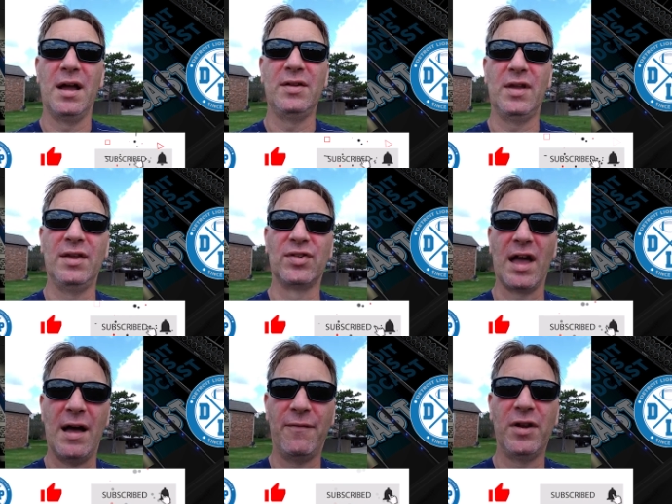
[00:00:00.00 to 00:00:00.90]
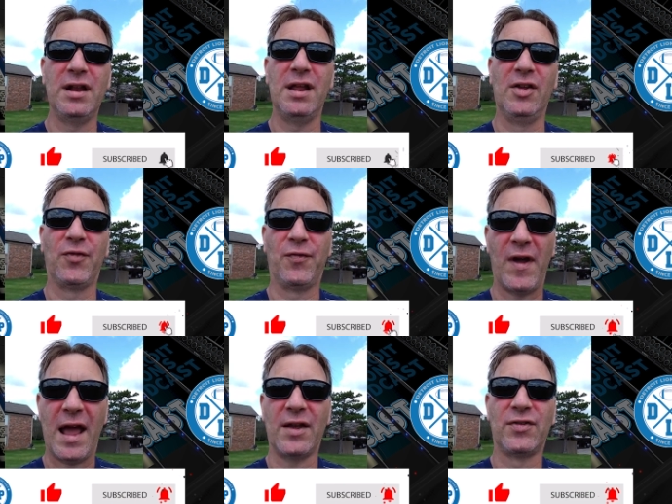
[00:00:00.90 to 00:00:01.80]
He's confident, he's
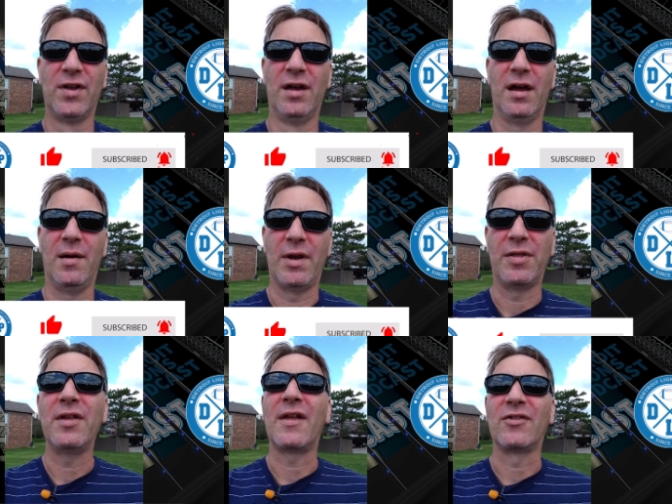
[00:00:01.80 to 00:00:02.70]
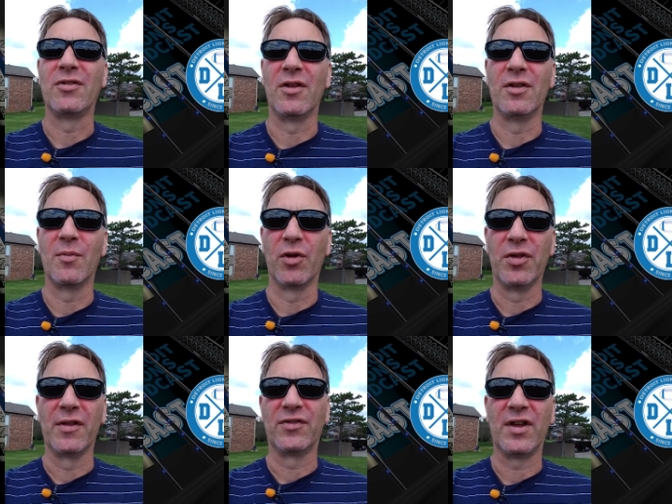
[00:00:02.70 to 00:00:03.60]
fast, and I think that's the number one
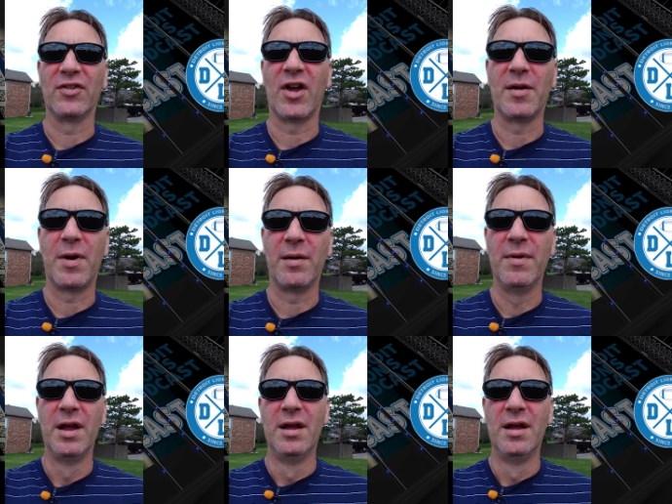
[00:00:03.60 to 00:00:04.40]
thing that stands out about him.